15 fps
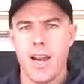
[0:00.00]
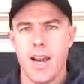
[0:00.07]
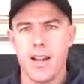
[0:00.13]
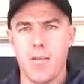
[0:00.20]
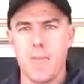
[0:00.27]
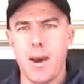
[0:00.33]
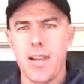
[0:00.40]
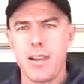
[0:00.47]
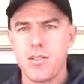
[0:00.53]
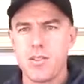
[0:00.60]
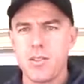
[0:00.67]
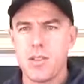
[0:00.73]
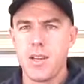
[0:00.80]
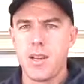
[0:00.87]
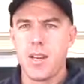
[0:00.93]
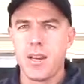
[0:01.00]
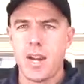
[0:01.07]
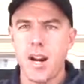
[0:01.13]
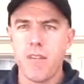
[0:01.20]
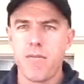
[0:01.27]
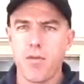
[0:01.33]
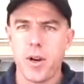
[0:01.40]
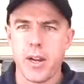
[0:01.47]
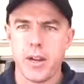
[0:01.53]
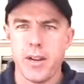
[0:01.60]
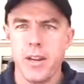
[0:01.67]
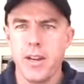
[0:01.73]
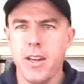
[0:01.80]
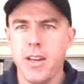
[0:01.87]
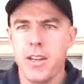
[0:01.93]
and it makes covering
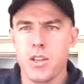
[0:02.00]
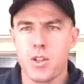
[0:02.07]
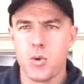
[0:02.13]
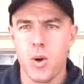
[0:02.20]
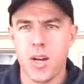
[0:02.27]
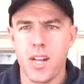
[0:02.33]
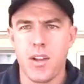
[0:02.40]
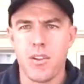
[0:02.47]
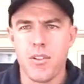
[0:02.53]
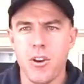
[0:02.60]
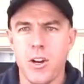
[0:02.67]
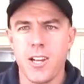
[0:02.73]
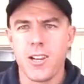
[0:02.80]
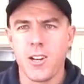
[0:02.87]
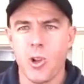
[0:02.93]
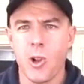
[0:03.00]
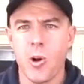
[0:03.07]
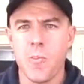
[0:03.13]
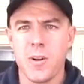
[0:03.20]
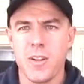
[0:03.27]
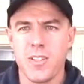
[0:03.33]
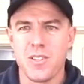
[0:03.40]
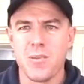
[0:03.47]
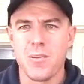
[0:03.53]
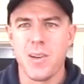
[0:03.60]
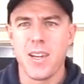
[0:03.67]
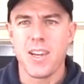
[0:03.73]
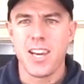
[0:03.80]
20 to 30 kilometers